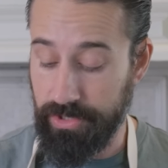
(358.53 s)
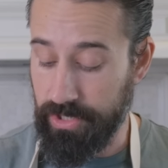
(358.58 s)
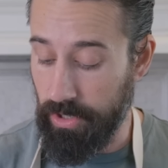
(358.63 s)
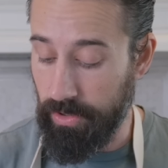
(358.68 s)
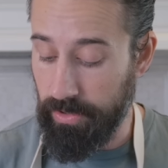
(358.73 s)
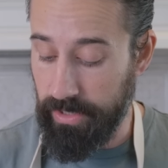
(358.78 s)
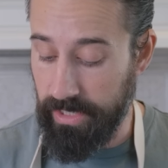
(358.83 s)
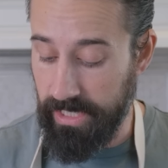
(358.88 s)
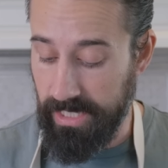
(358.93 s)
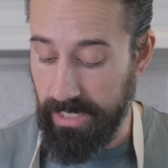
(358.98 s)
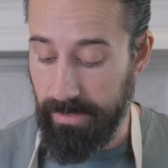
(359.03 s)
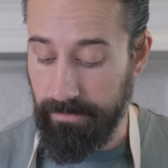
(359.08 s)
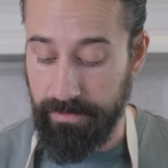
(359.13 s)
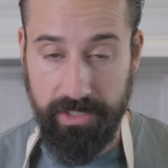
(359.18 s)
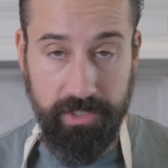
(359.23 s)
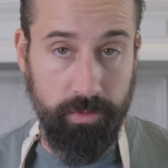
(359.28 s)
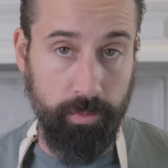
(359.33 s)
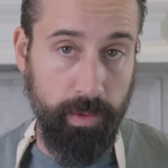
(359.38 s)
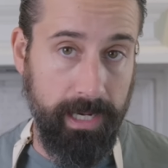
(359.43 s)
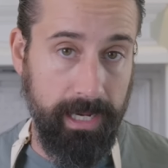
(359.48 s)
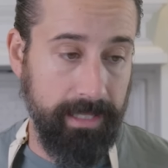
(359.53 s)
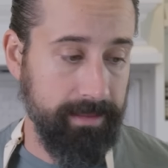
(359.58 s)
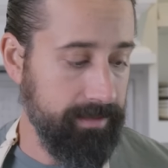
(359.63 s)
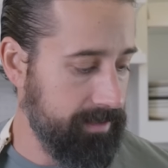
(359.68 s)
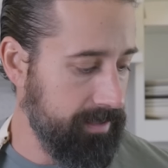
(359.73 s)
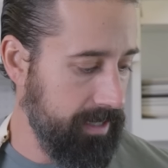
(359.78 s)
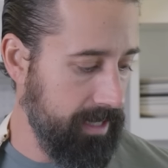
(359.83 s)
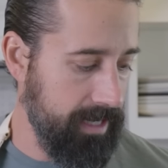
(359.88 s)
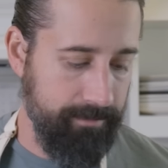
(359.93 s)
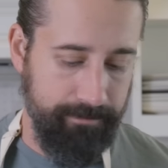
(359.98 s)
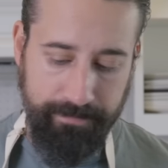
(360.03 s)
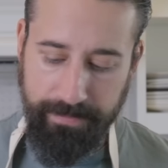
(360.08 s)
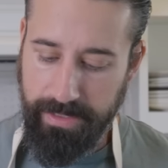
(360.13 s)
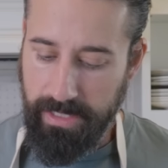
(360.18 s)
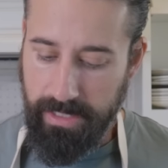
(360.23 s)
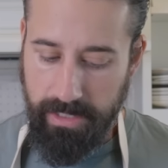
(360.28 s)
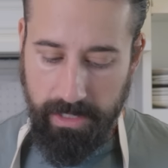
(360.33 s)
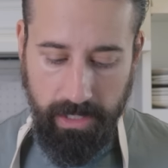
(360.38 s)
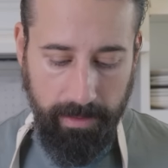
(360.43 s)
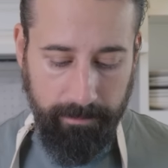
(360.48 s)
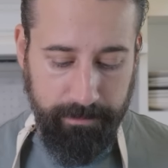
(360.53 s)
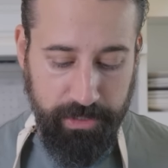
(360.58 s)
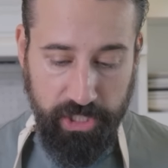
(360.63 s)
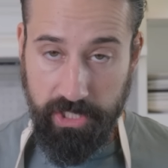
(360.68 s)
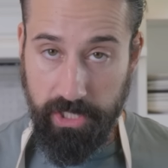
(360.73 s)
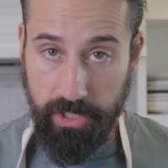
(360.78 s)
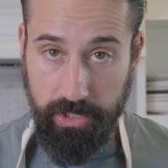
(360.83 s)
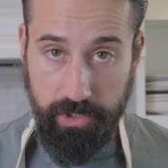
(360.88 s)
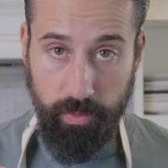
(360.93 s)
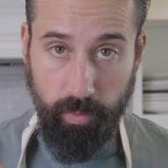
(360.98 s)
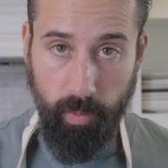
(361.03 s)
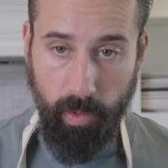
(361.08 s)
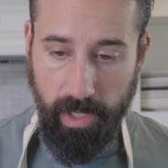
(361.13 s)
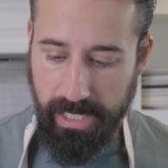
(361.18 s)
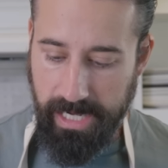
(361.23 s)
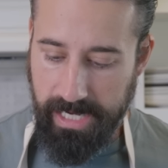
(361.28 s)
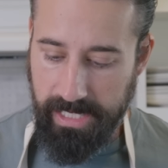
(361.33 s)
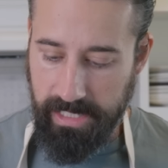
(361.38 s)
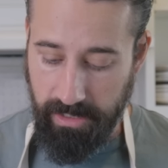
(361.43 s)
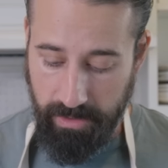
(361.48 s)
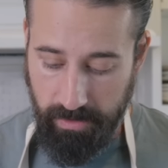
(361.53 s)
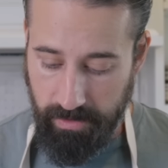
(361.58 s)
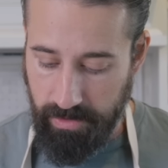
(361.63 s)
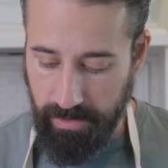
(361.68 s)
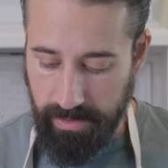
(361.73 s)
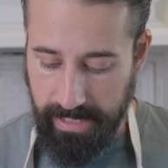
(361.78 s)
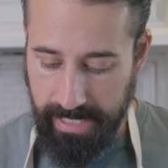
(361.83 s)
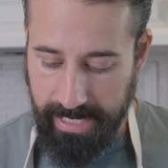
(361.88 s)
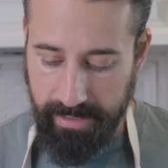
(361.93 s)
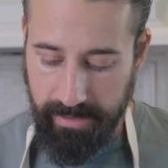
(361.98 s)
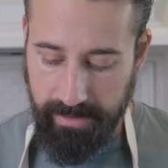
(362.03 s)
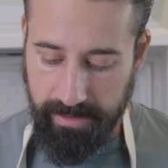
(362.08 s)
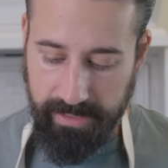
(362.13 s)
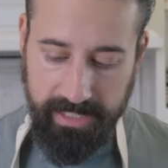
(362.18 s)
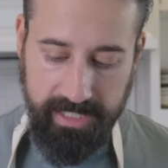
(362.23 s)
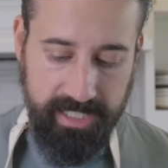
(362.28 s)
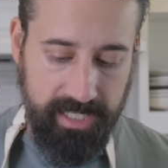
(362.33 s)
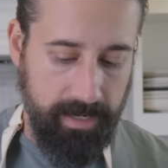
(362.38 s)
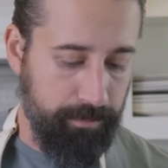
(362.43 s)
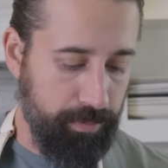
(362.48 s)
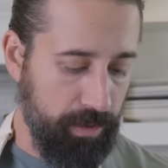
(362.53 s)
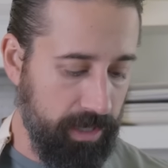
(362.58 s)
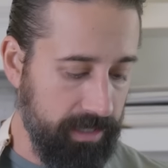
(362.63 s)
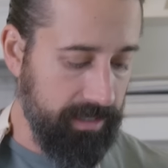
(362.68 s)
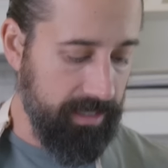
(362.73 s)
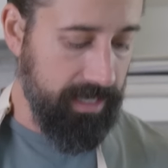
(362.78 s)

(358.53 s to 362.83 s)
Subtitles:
is going in the oven, so we got the time. I'm just gonna do 1 egg yolk, okay? I'm gonna separate